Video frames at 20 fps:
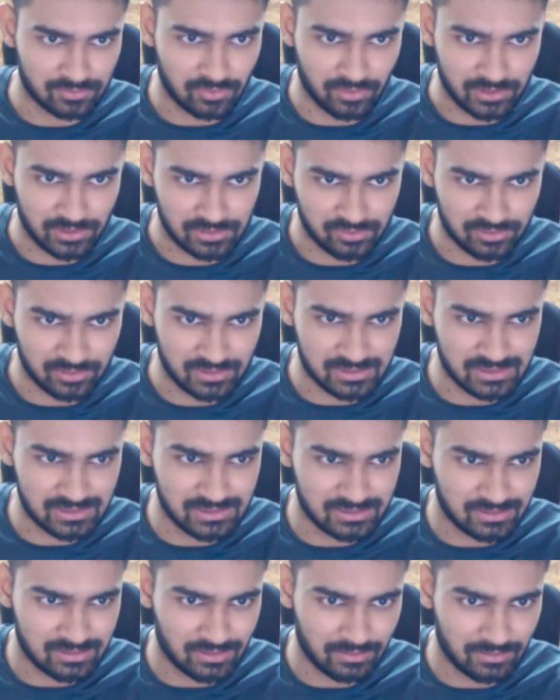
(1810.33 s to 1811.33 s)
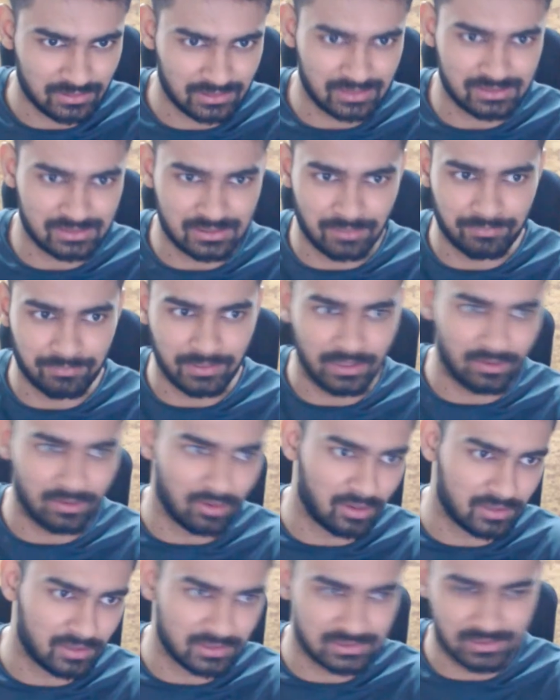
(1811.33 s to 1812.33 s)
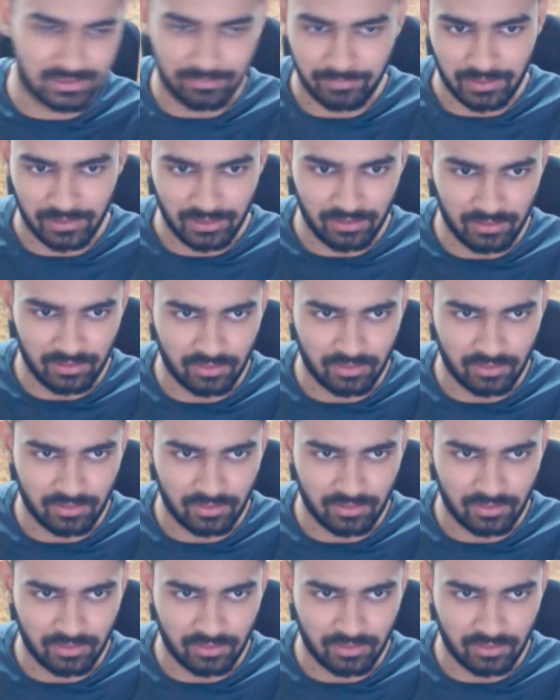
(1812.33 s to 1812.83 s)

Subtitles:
Okay, so this complete lock is empty.